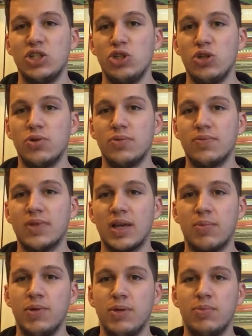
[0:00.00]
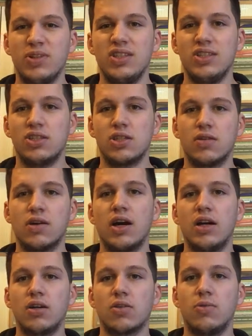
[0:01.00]
you know, like people deserve
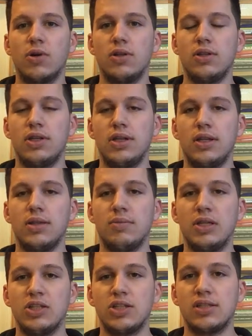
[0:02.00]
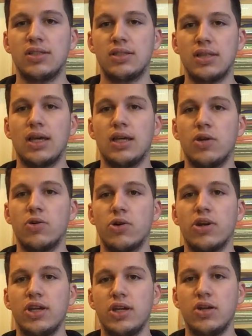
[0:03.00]
higher quality than me just standing
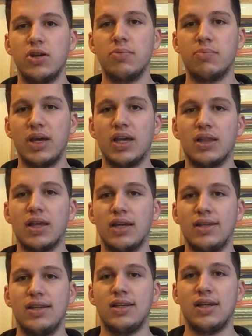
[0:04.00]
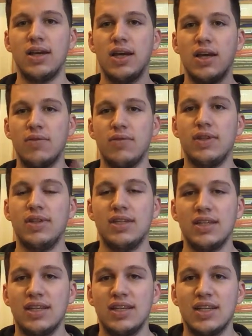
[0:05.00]
over here in bad lighting with
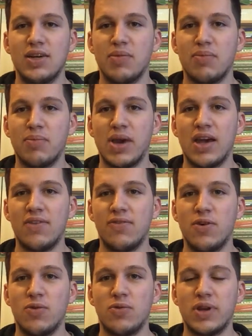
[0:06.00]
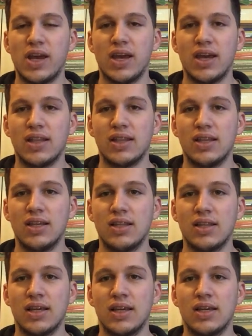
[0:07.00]
bad phone. And
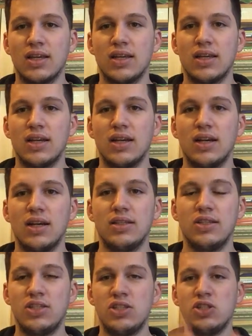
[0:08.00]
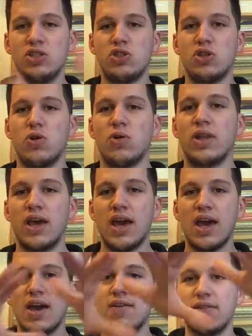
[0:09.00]
like, this is all I
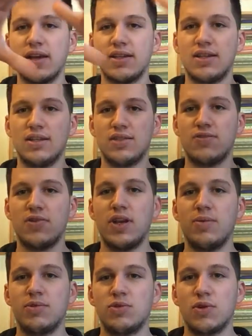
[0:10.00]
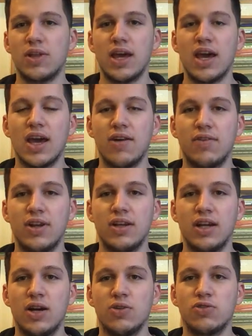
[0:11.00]
have, like this frame is all I have right
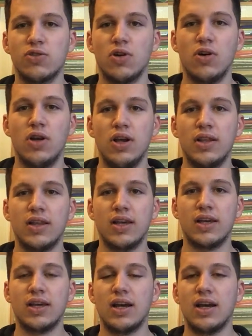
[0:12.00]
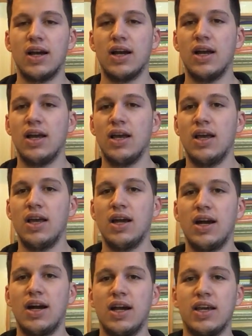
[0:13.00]
now. So like,
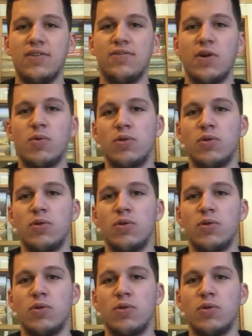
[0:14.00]
if I